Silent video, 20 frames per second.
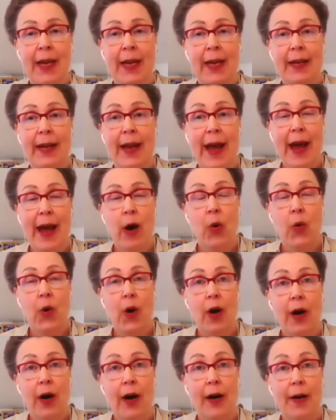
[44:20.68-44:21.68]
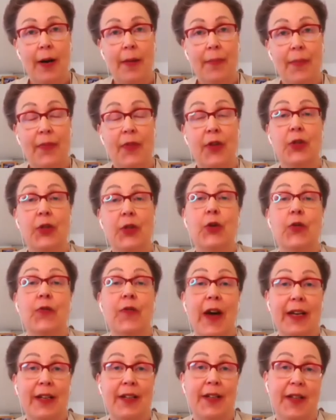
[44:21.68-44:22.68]
Now, the two
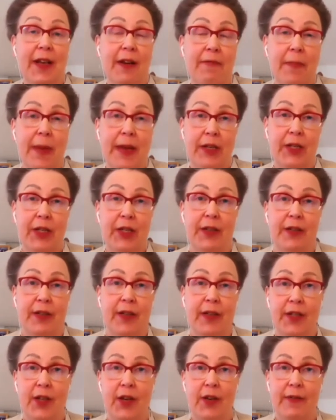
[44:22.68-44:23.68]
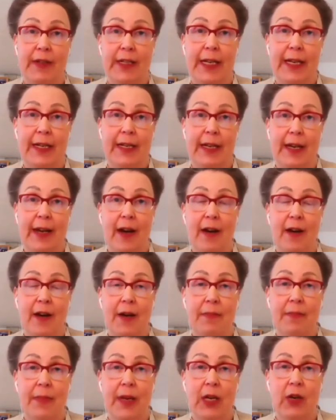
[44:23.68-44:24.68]
factors I've mentioned, the service-led
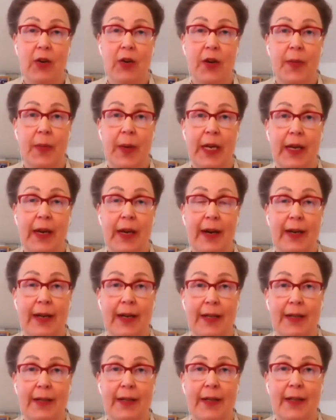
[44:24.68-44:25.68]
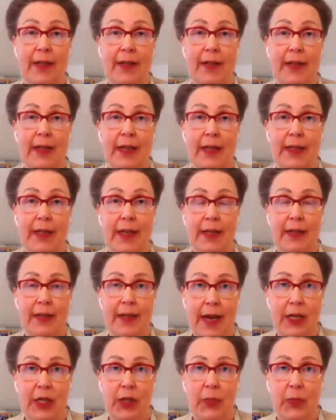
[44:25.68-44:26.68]
economy and these
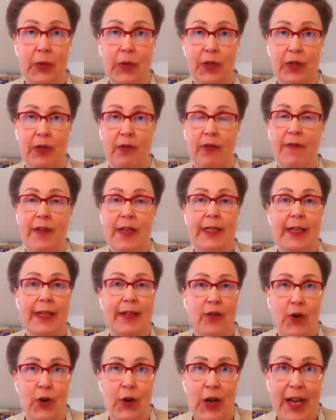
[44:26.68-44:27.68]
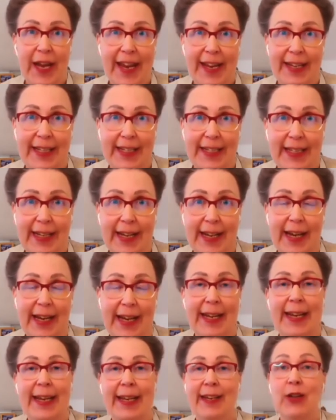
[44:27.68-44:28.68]
intangibles, are obviously
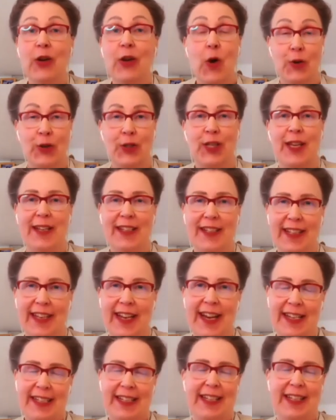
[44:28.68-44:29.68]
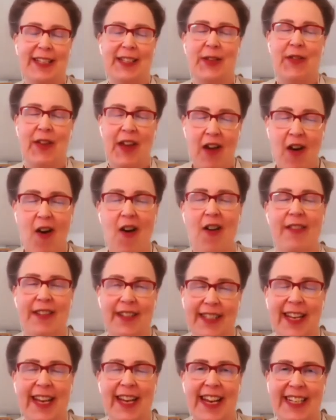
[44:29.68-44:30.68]
not interconnected, so they are
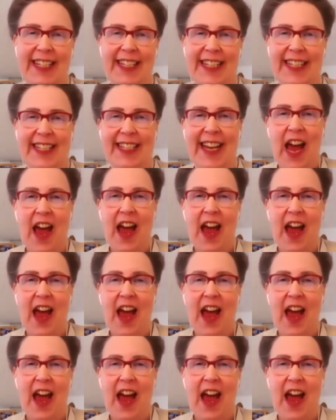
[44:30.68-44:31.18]
interconnected.